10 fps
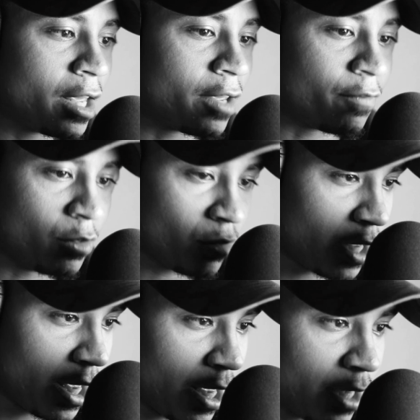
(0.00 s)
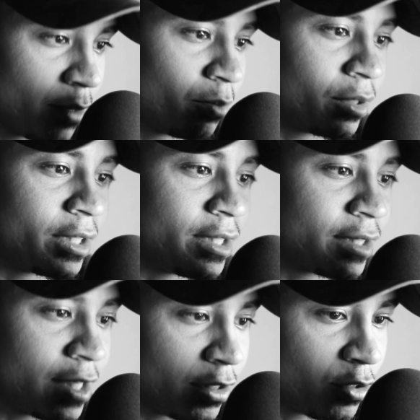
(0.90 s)
if you can, please
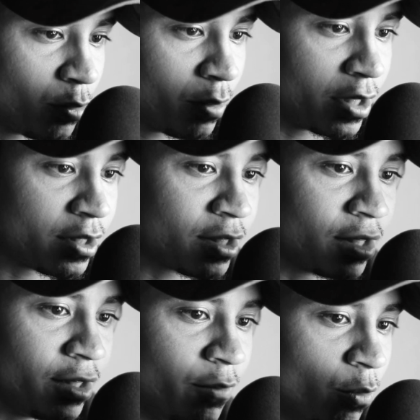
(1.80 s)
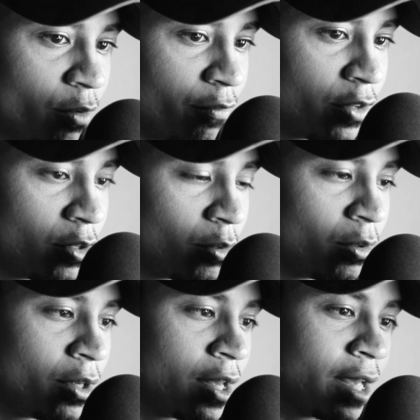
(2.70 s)
take 2 minutes to leave a review